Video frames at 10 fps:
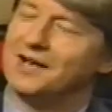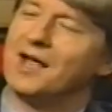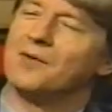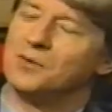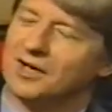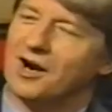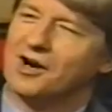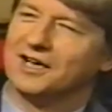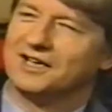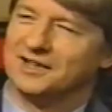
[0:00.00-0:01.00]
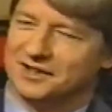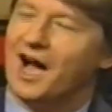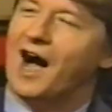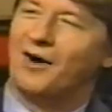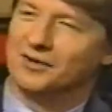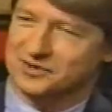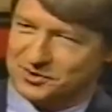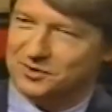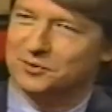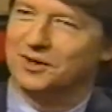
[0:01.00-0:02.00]
And we are again now in a
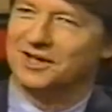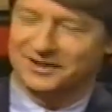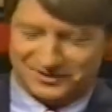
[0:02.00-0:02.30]
certain way.